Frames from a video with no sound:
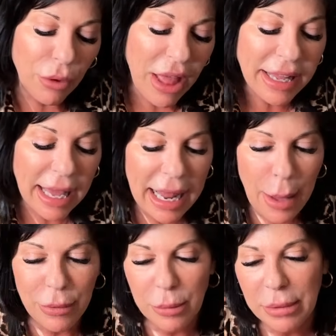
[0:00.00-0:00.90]
well, that can't
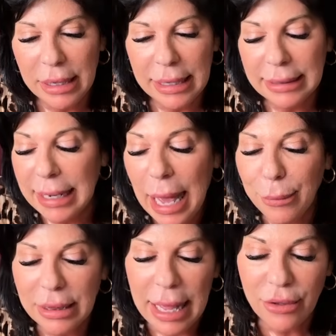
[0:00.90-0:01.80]
happen to me, it didn't
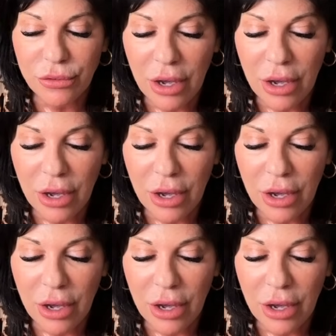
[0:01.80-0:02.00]
happen last